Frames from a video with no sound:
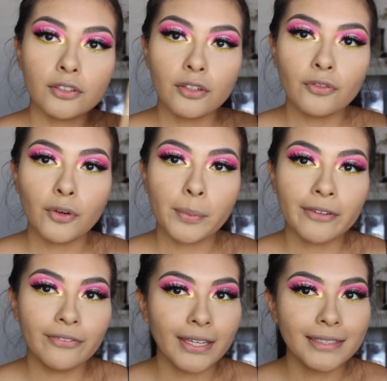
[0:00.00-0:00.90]
So for
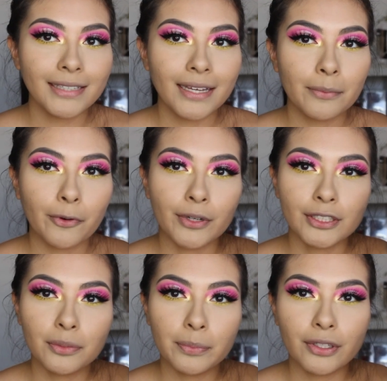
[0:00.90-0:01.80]
my face, I am
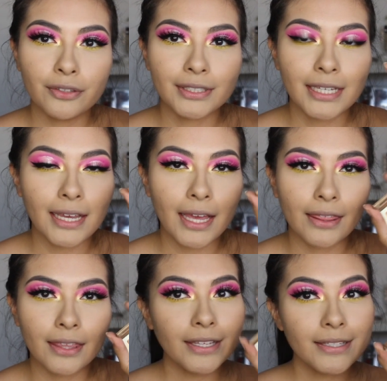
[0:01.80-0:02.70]
going to be using
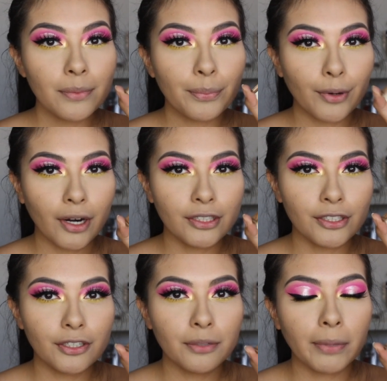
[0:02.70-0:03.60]
this
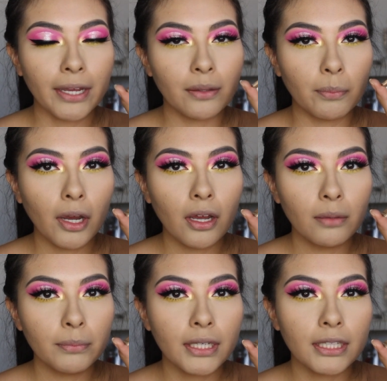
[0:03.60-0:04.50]
bronzer by The
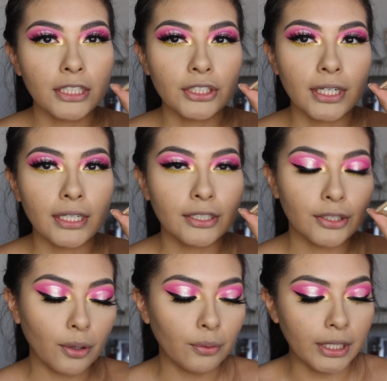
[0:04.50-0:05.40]
Balm in the shade
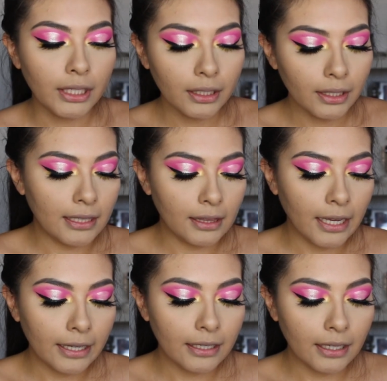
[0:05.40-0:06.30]
Tony. I
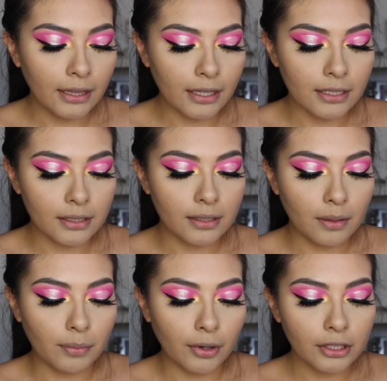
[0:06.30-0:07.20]
like
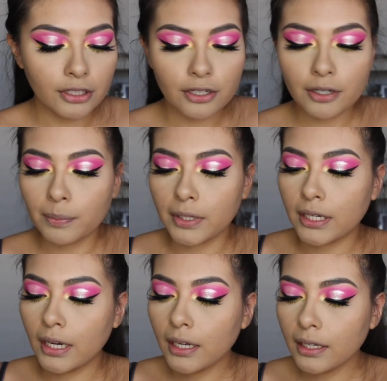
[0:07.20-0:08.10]
this bronzer
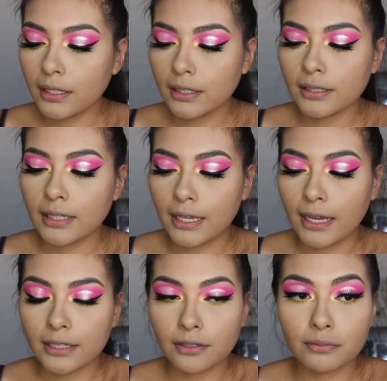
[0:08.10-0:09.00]
because it
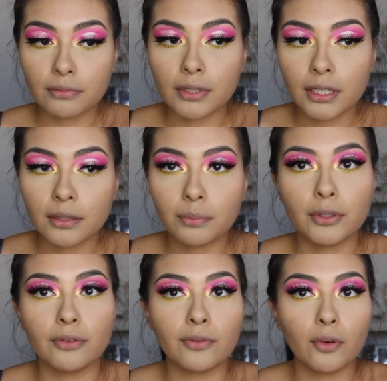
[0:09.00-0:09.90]
has a really
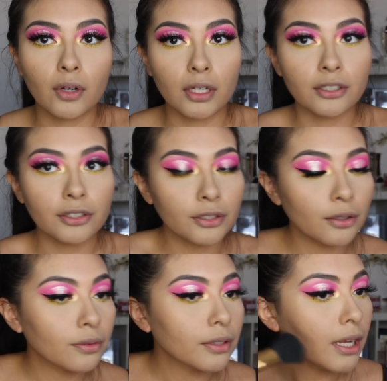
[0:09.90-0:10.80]
beautiful
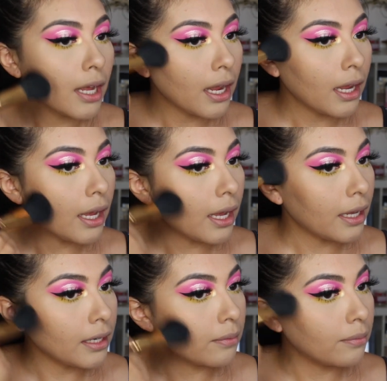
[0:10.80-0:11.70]
undertone
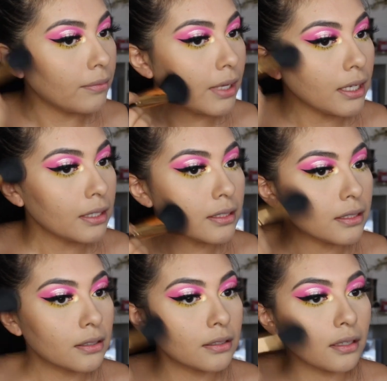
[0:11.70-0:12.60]
and it
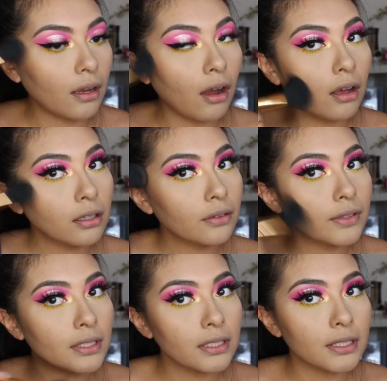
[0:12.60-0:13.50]
makes all of
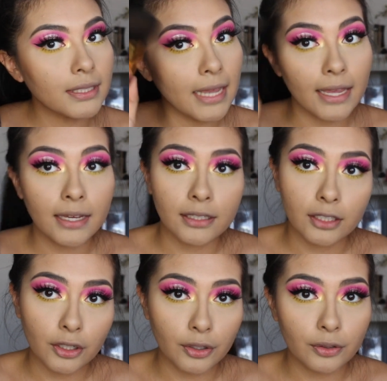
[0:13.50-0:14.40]
us
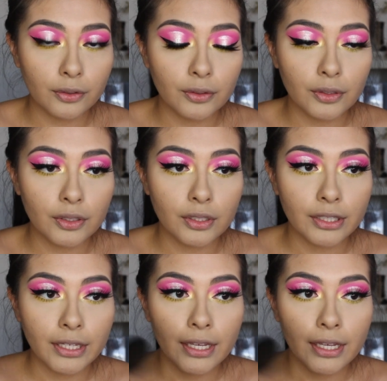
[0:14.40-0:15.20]
tan girls